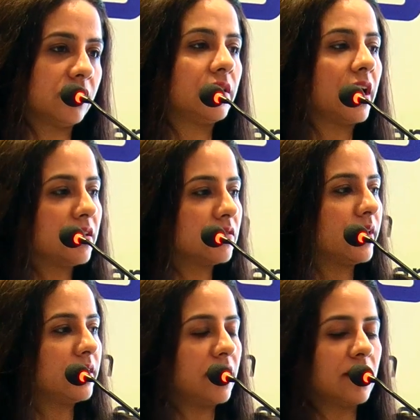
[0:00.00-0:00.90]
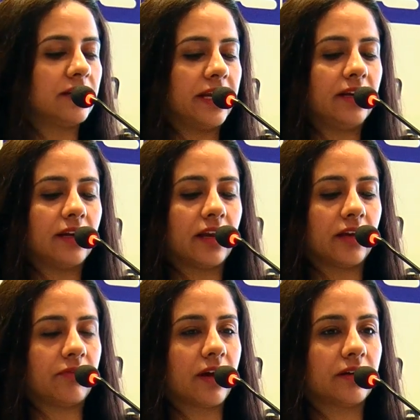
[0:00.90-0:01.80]
So that is why they are the
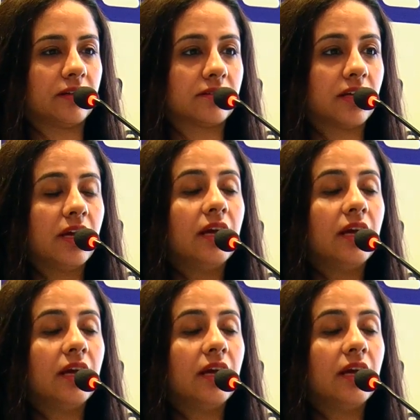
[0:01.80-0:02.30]
indirect factors.